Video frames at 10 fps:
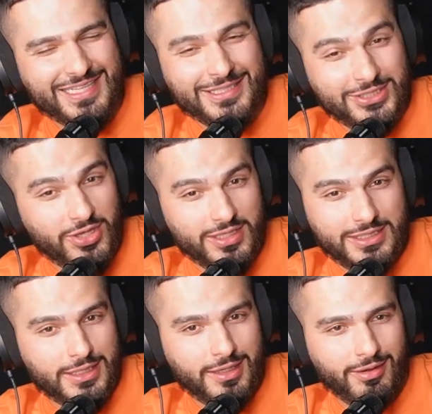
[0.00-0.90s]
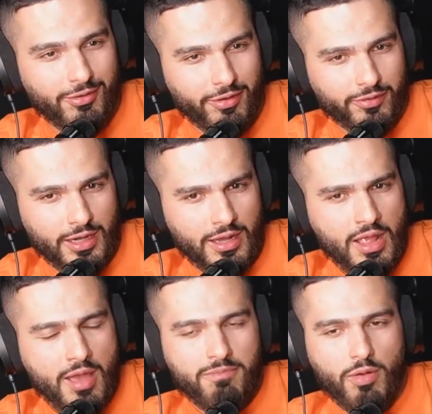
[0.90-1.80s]
just started sitting there after
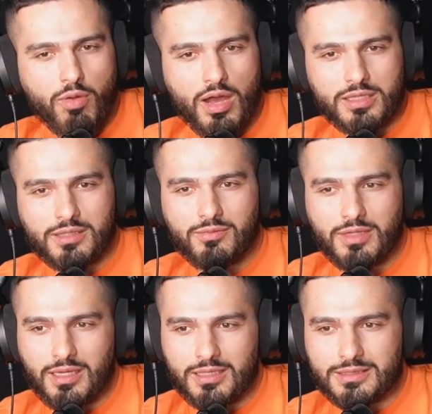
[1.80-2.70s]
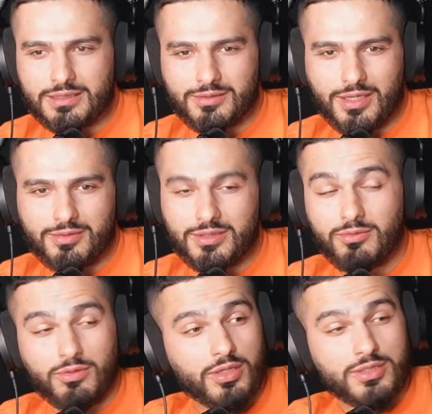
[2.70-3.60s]
that. But what I didn't realise is
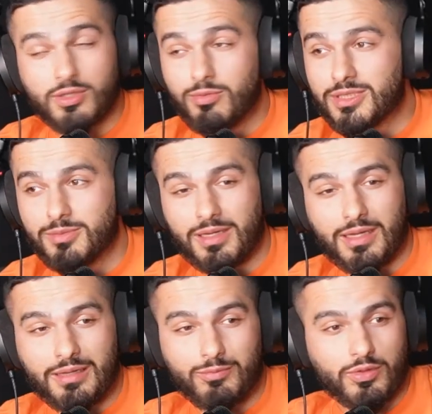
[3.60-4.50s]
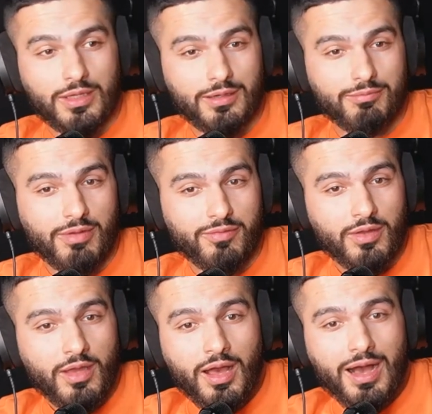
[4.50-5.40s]
you learn so much about the animal kingdom, bruv.
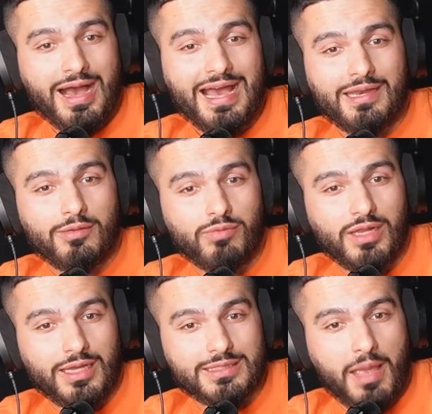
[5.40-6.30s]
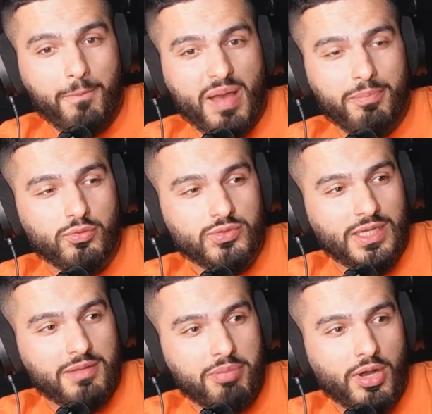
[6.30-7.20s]
I didn't realise that baboons
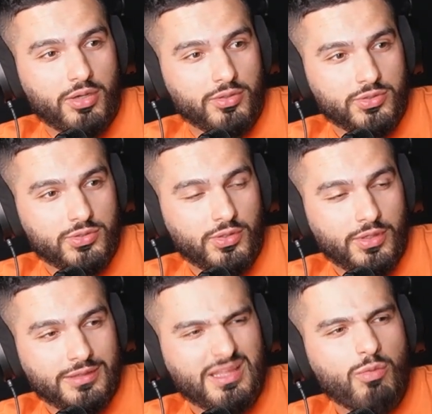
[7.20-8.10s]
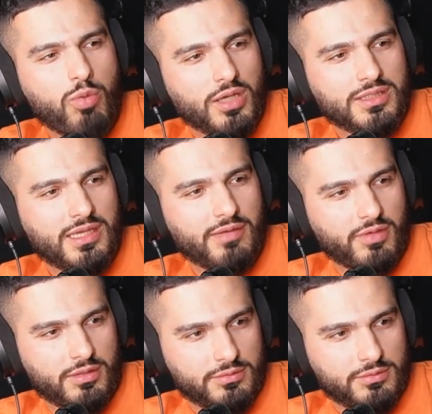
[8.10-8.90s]
and impalas, they work together.